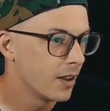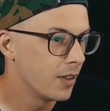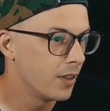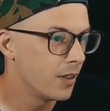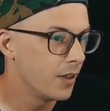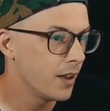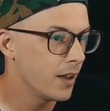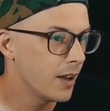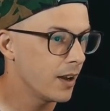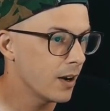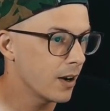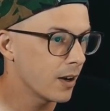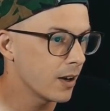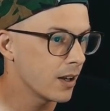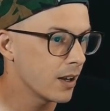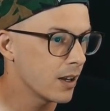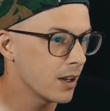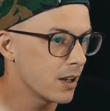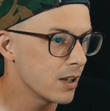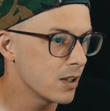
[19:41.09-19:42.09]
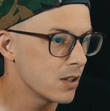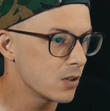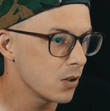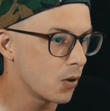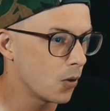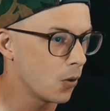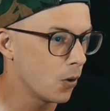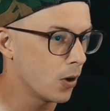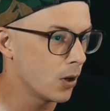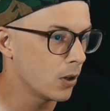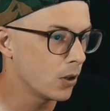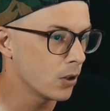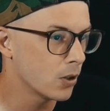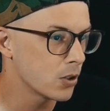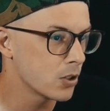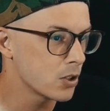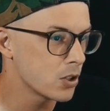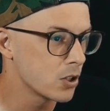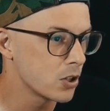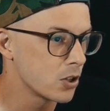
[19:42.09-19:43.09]
There is
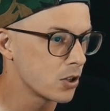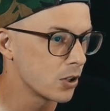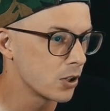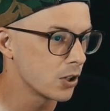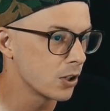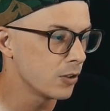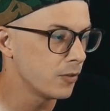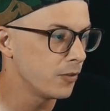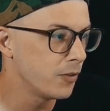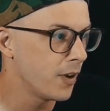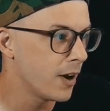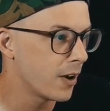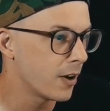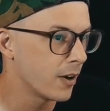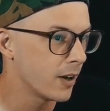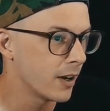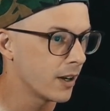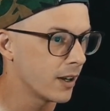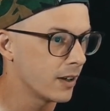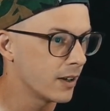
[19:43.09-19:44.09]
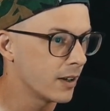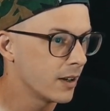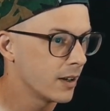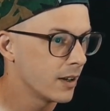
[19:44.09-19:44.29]
Euler's third variant.